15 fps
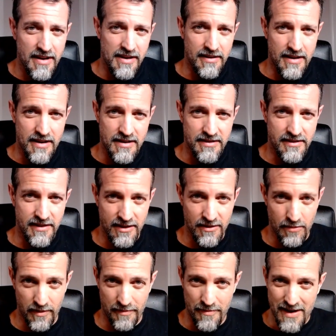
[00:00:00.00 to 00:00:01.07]

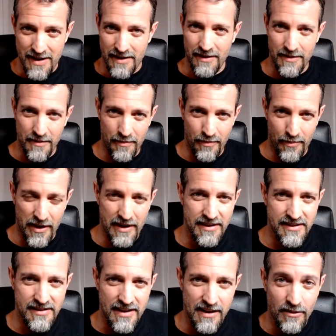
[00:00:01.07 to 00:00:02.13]
Diagnostics with me, Brandon
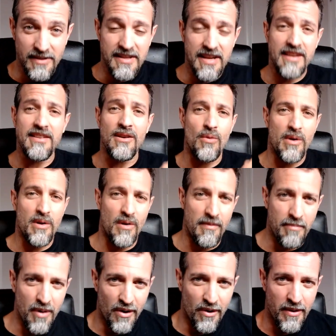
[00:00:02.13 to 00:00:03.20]
Steckler, technical editor
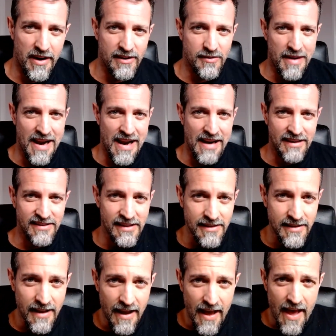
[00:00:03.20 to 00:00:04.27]
of Motor Age Magazine.
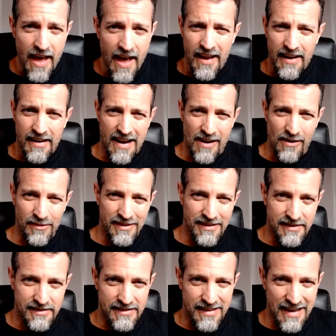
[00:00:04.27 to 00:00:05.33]
Now,
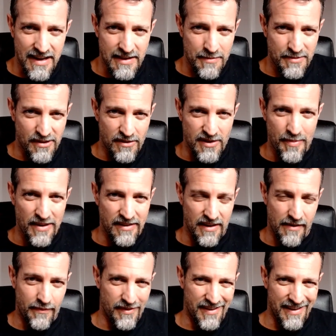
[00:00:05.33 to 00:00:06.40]
today's episode is a bit
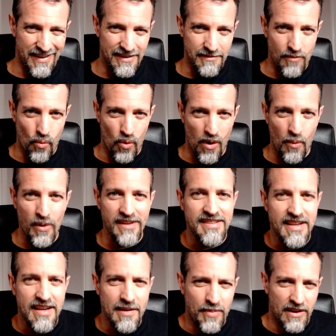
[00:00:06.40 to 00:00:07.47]
different than what we
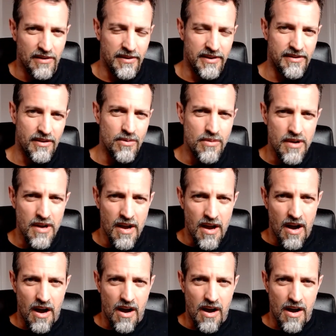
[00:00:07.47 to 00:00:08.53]
typically do.
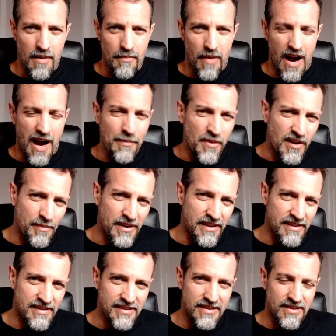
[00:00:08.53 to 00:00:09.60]
I'm going to be
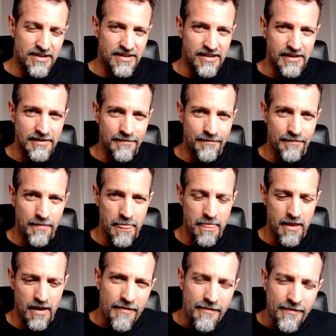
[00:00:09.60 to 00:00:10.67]
discussing
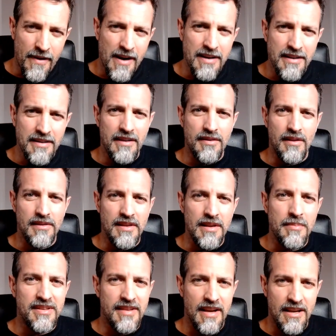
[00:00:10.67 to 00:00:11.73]
finding the
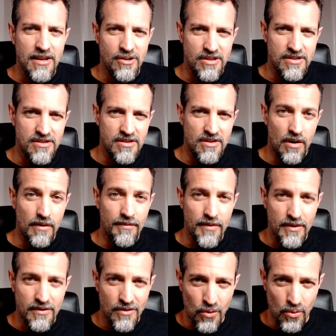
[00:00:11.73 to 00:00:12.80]
limitations of
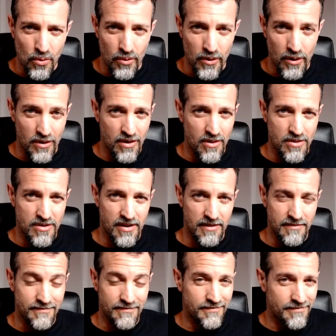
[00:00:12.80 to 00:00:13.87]
the tool you're
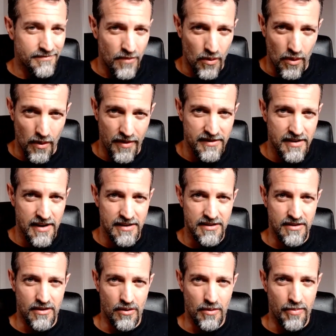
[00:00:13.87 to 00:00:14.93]
using or the
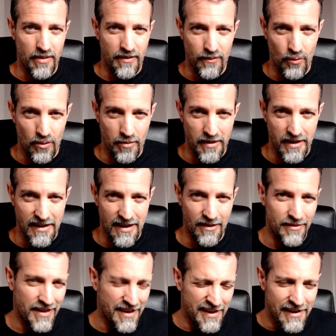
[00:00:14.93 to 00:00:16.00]
test you're performing.
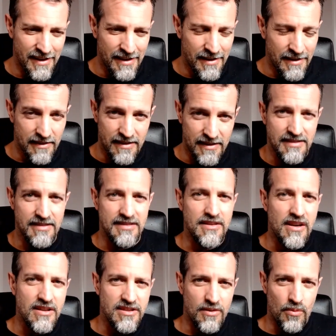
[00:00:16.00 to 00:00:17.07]
Now, this
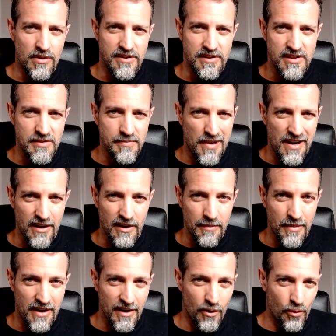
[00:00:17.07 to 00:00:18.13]
discussion was inspired
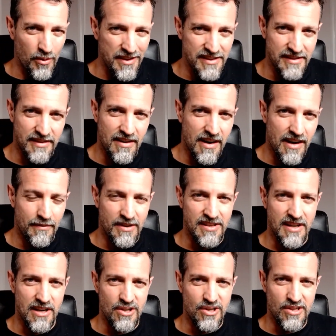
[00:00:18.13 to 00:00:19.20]
by a recent
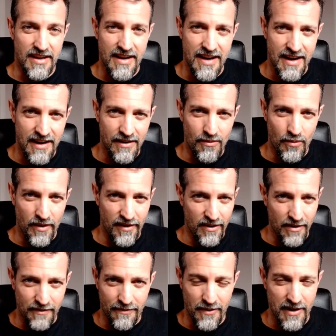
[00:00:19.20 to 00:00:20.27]
conversation I had with a
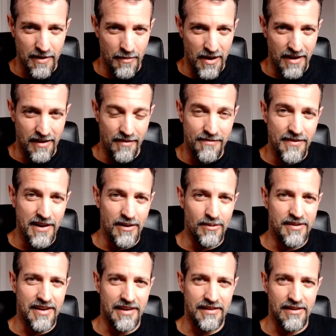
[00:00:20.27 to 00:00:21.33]
good friend of mine and fellow
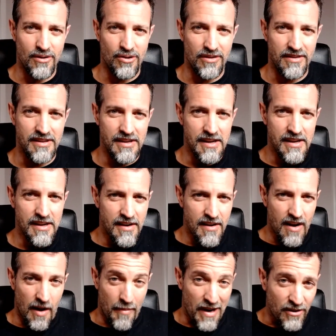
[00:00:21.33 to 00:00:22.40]
technician
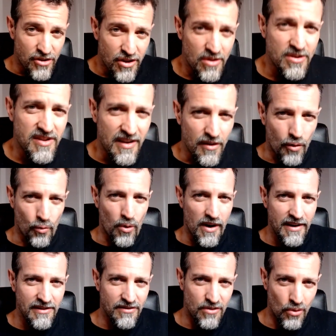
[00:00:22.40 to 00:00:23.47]
about choosing the
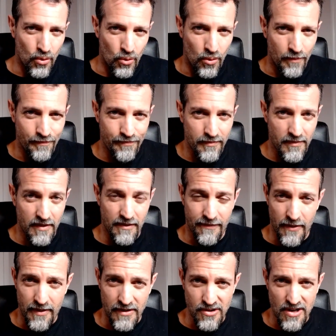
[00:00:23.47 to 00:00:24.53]
right tool
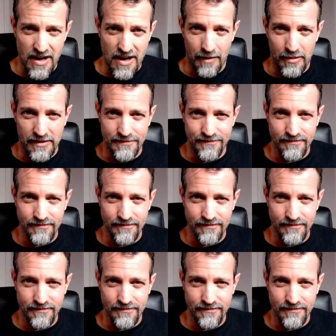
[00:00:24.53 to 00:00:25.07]
for the job.